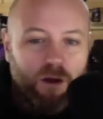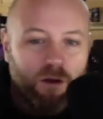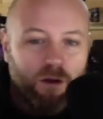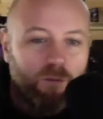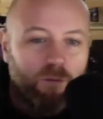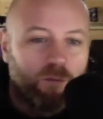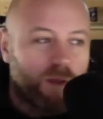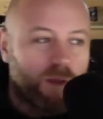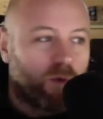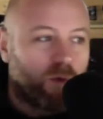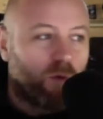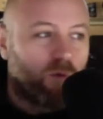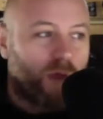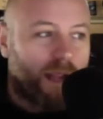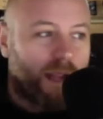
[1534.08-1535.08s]
People
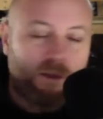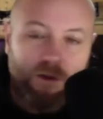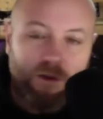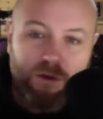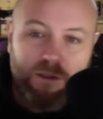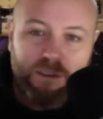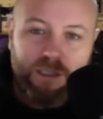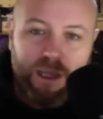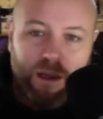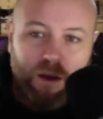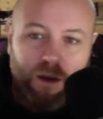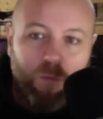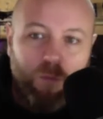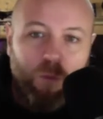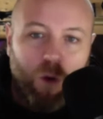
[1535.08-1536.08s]
recognise it a
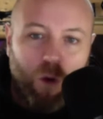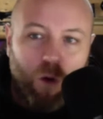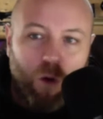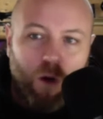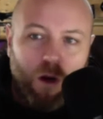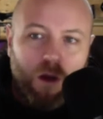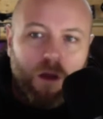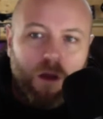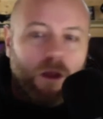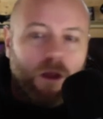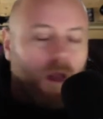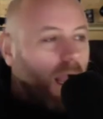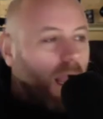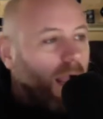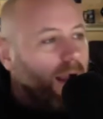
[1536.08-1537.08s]
lot more.
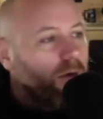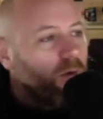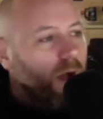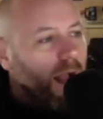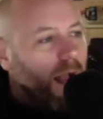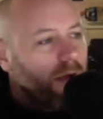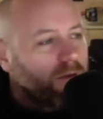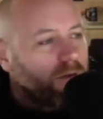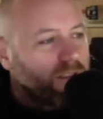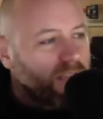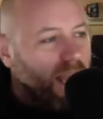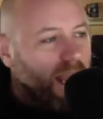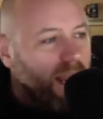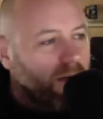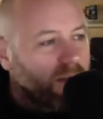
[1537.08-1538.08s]
How
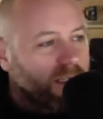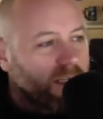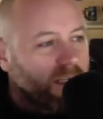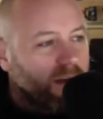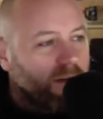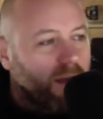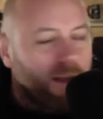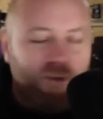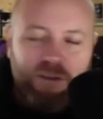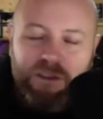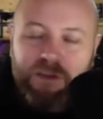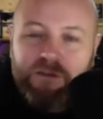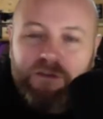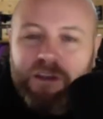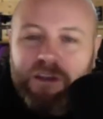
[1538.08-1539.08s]
did it? Just
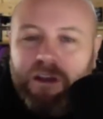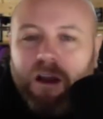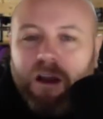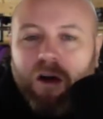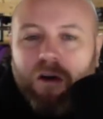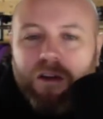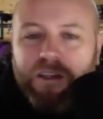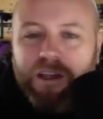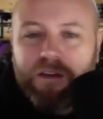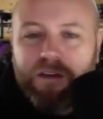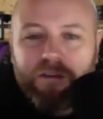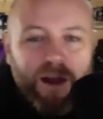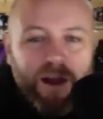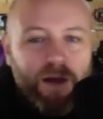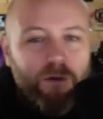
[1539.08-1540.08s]
give us an idea of
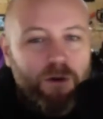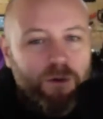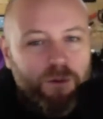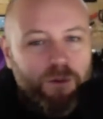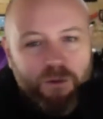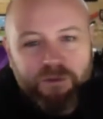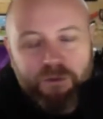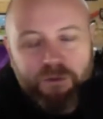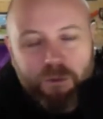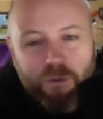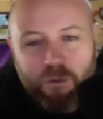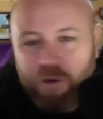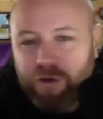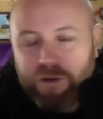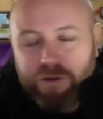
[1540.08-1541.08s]
how it
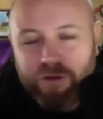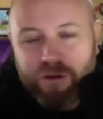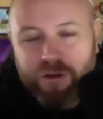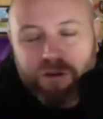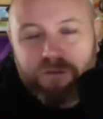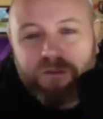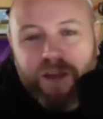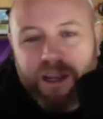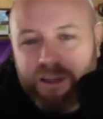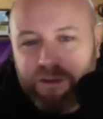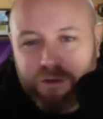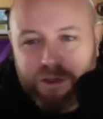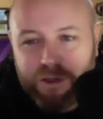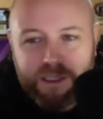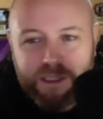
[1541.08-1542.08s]
could affect you
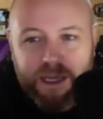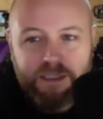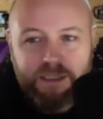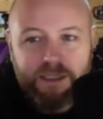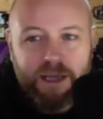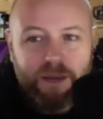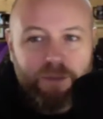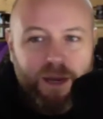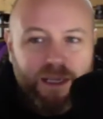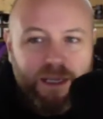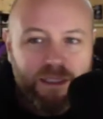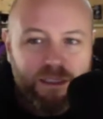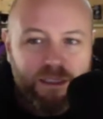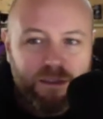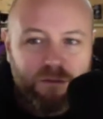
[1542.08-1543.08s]
on a day-to-day
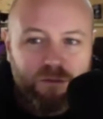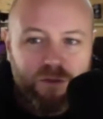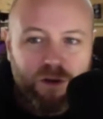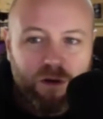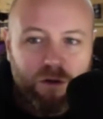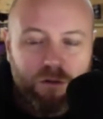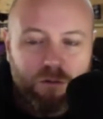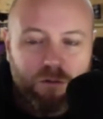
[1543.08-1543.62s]
basis sometimes.